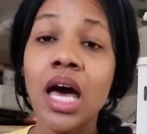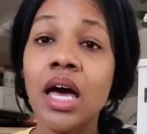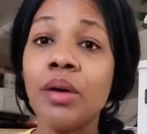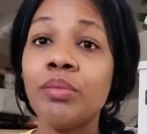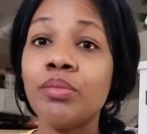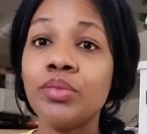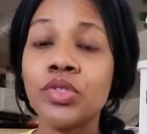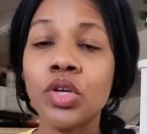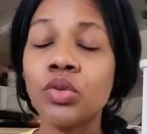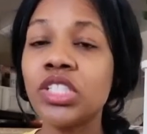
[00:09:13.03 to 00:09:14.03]
Um,
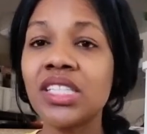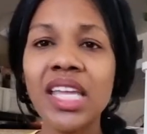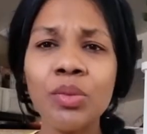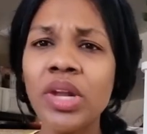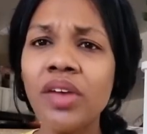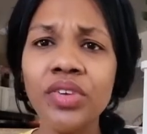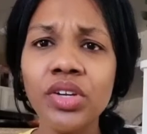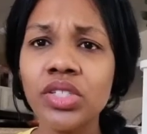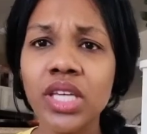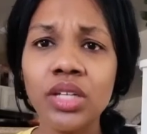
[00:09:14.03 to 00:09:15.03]
so just like whatever
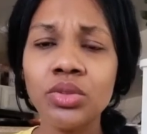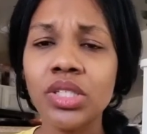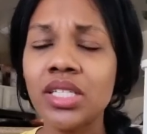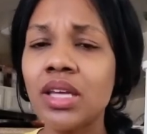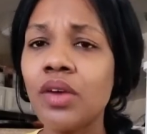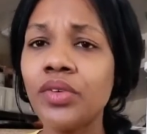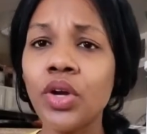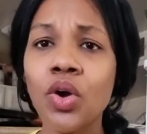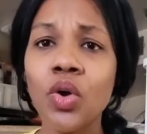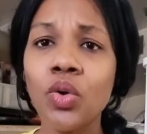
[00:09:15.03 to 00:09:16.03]
your schedule is, however
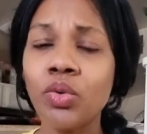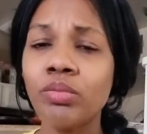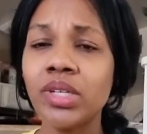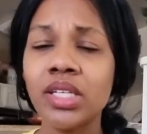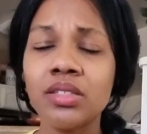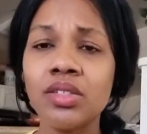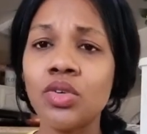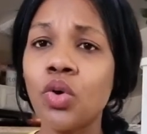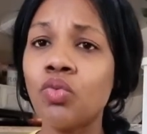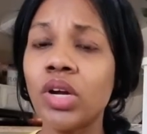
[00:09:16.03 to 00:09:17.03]
your home is, you
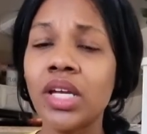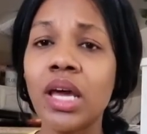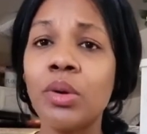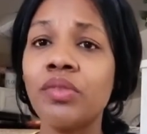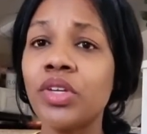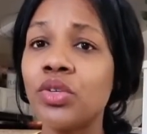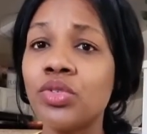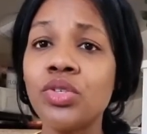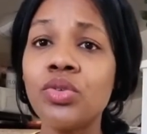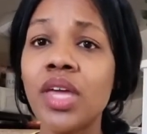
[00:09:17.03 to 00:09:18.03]
know, run, however you
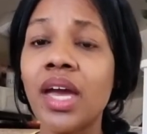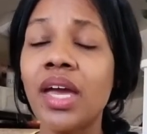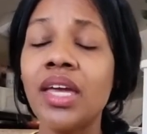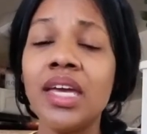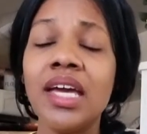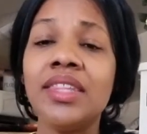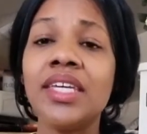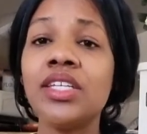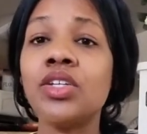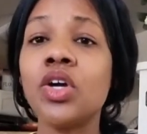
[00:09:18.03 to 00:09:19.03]
do that,
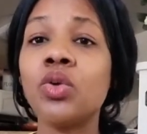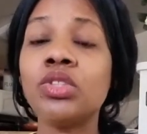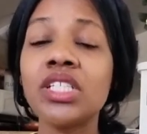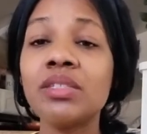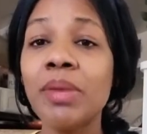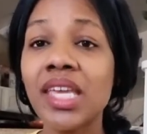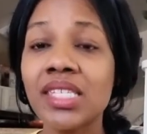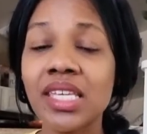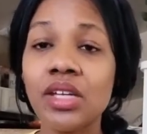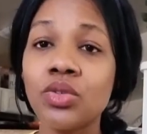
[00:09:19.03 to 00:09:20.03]
then, you know, just make a
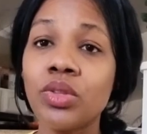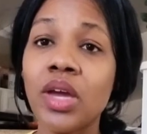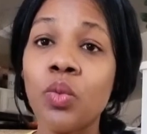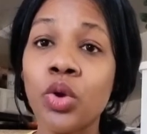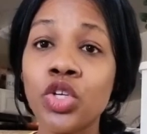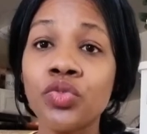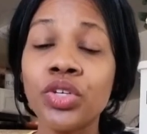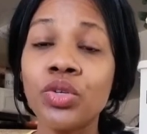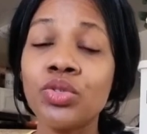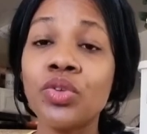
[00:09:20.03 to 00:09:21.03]
schedule that works for
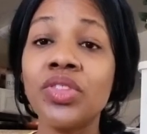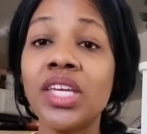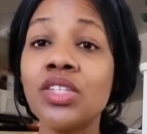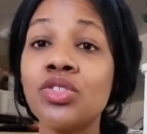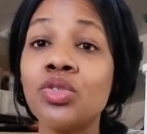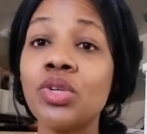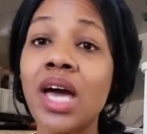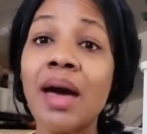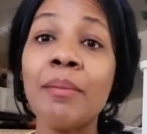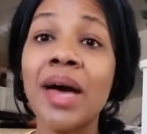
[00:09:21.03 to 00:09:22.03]
you so things do
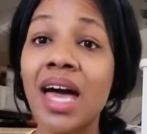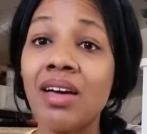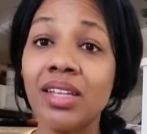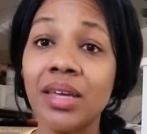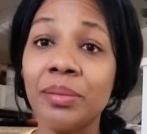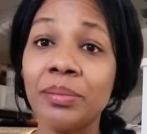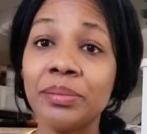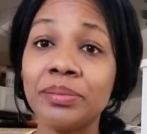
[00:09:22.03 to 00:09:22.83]
not pile up.